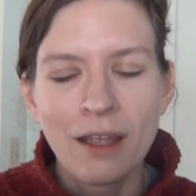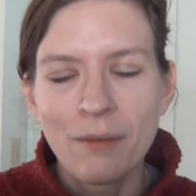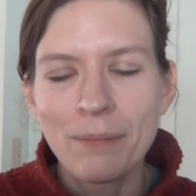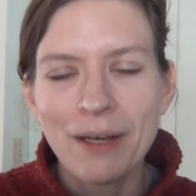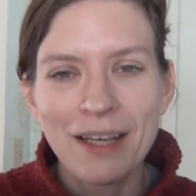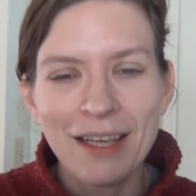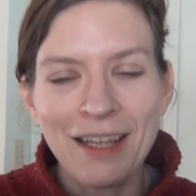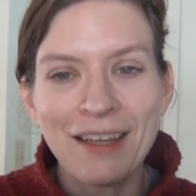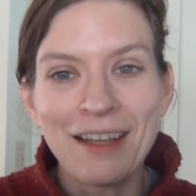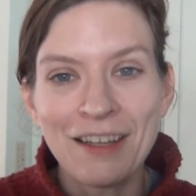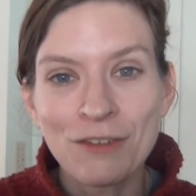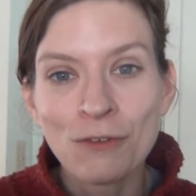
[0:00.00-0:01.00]
But again,
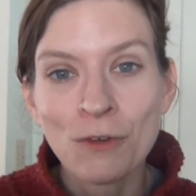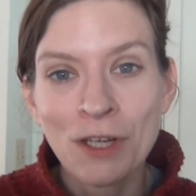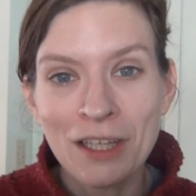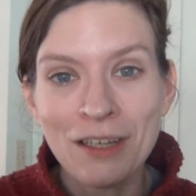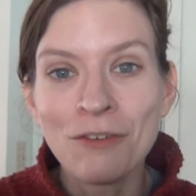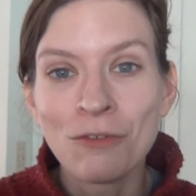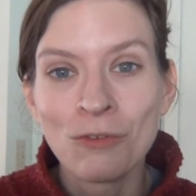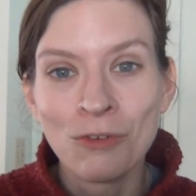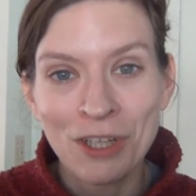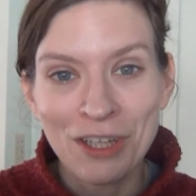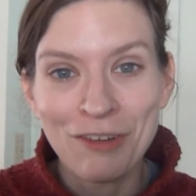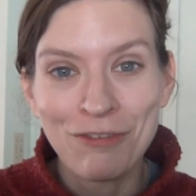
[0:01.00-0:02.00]
that's
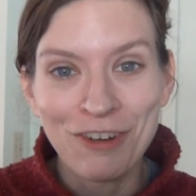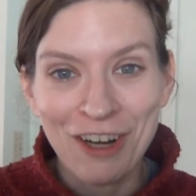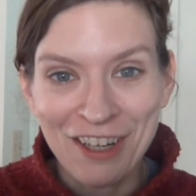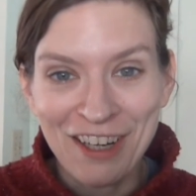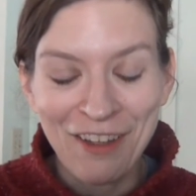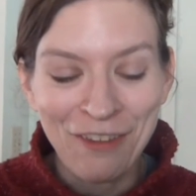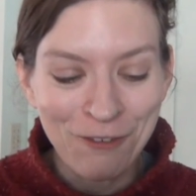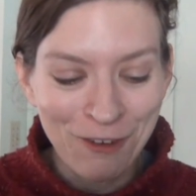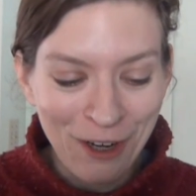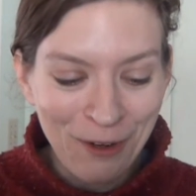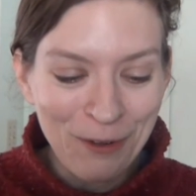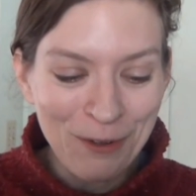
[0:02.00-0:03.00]
really far down the
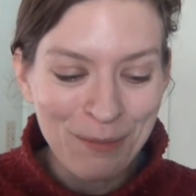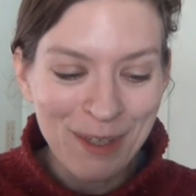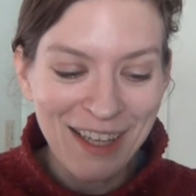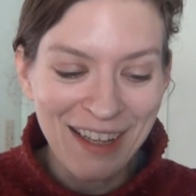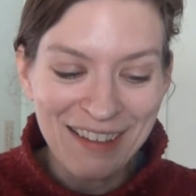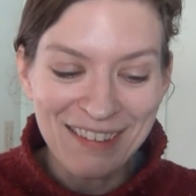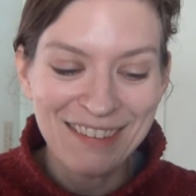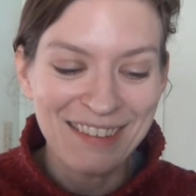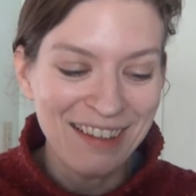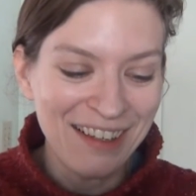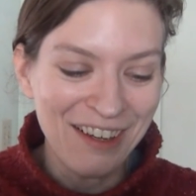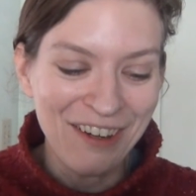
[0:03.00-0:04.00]
road because,
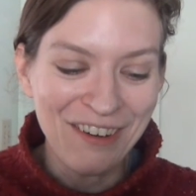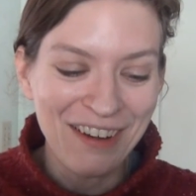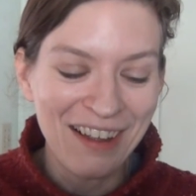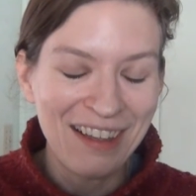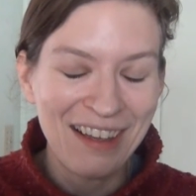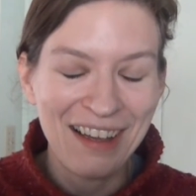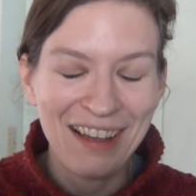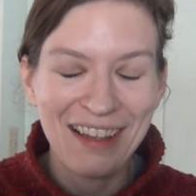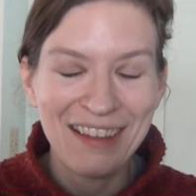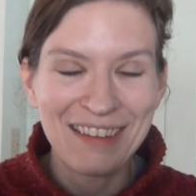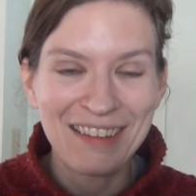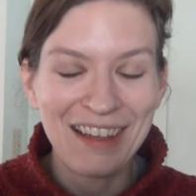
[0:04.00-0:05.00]

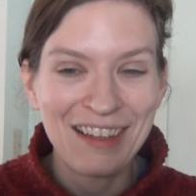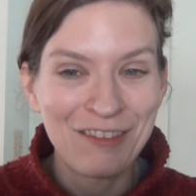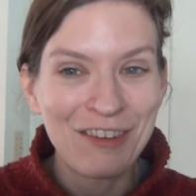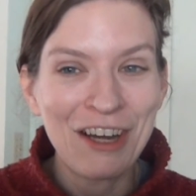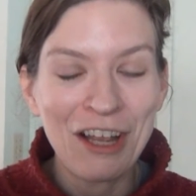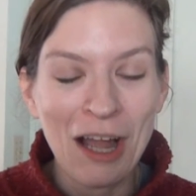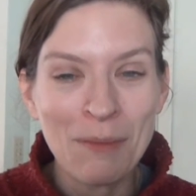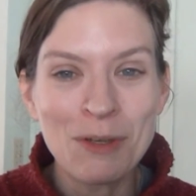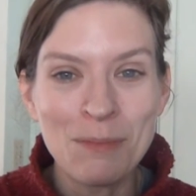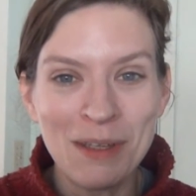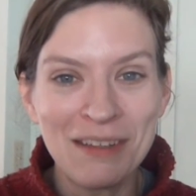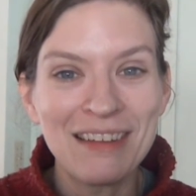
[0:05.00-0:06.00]
it's very
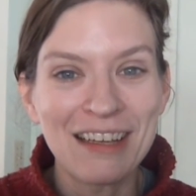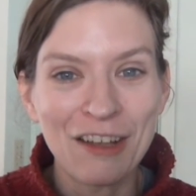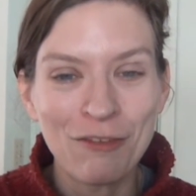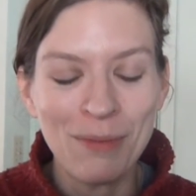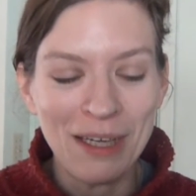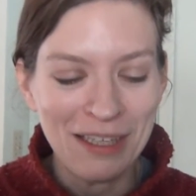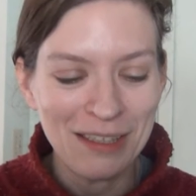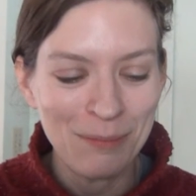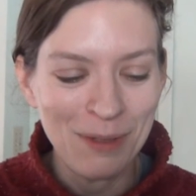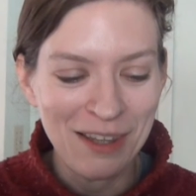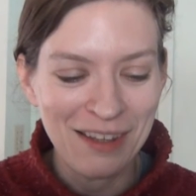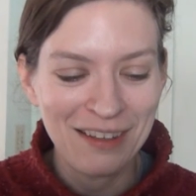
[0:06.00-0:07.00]
optimistic of me to
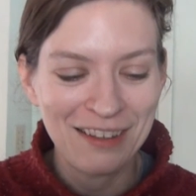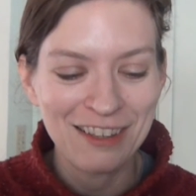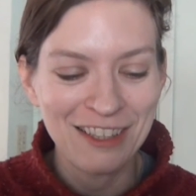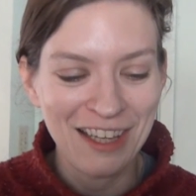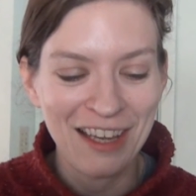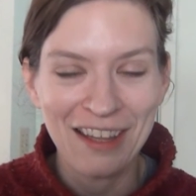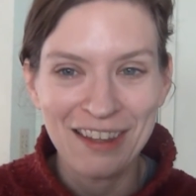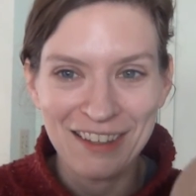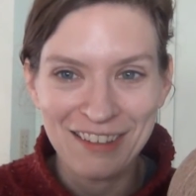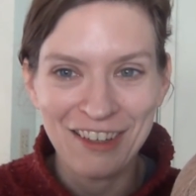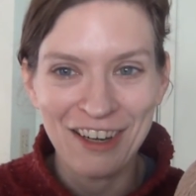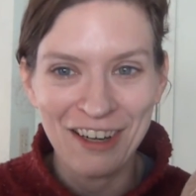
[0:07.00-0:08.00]
be looking at
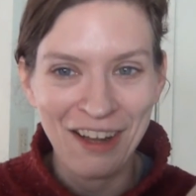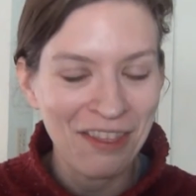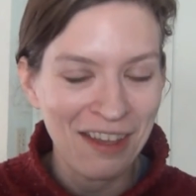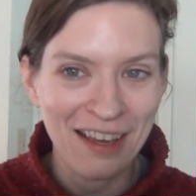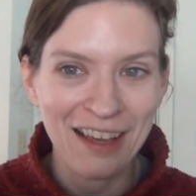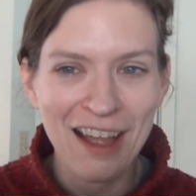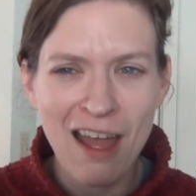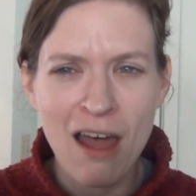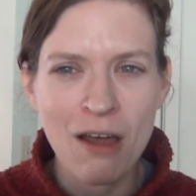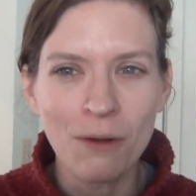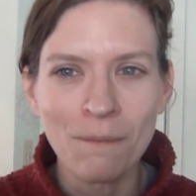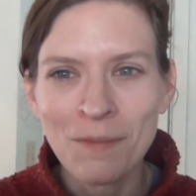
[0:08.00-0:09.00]
this yarn and thinking,
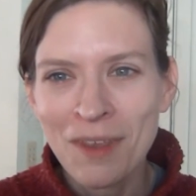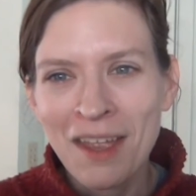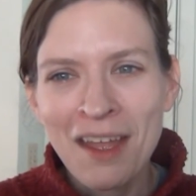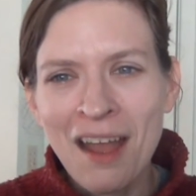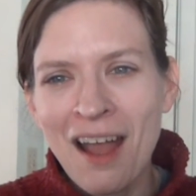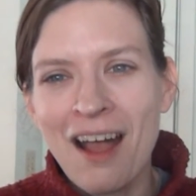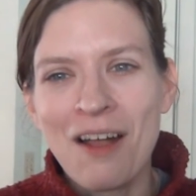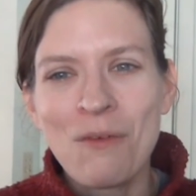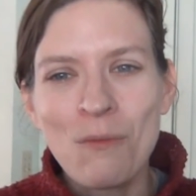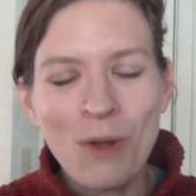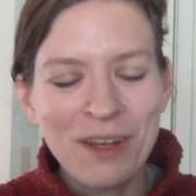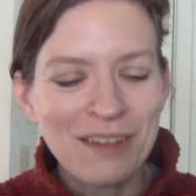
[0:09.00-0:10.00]
oh,
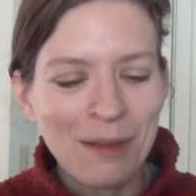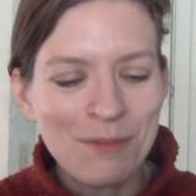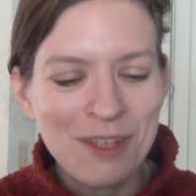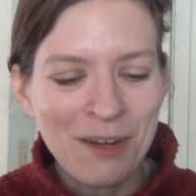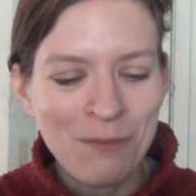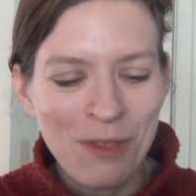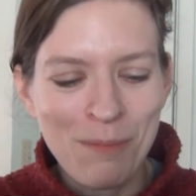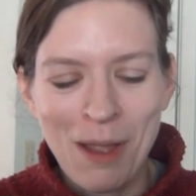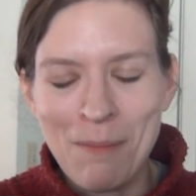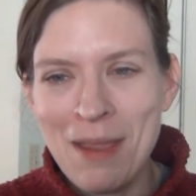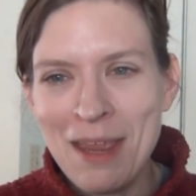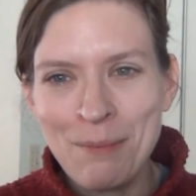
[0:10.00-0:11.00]
once I'm done with
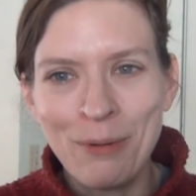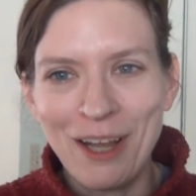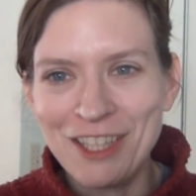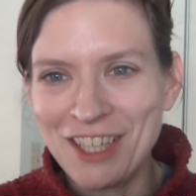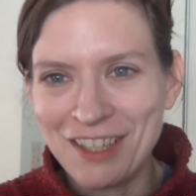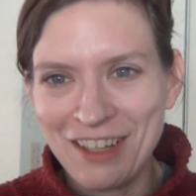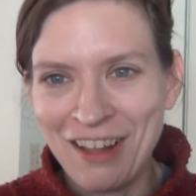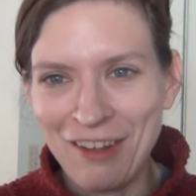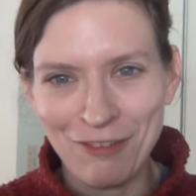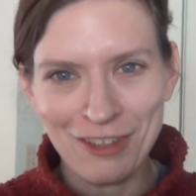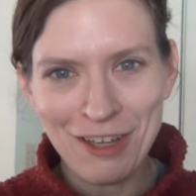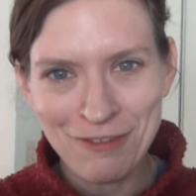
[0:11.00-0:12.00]
my main project, I'll
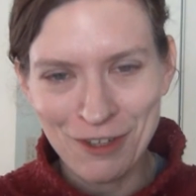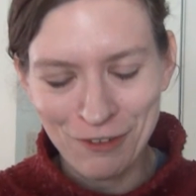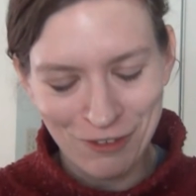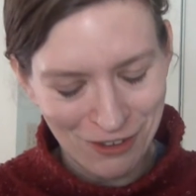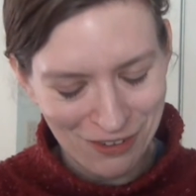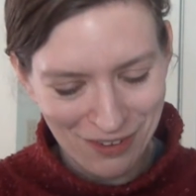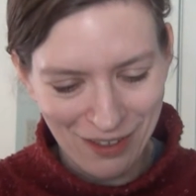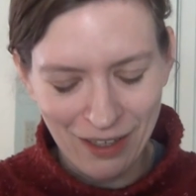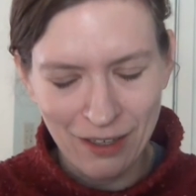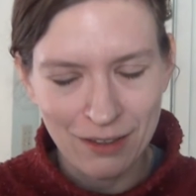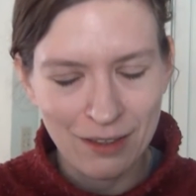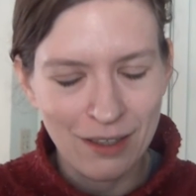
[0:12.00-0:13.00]
have leftovers. Yeah,
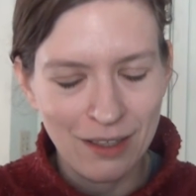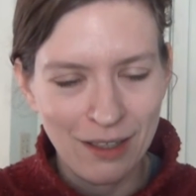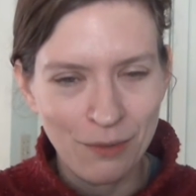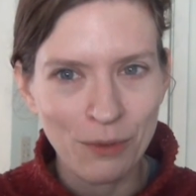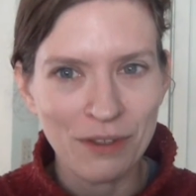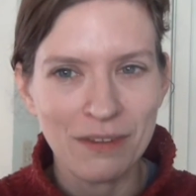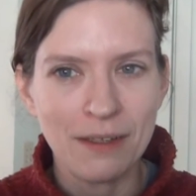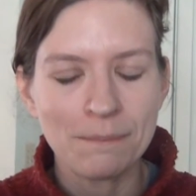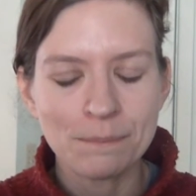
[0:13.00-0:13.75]
we'll see.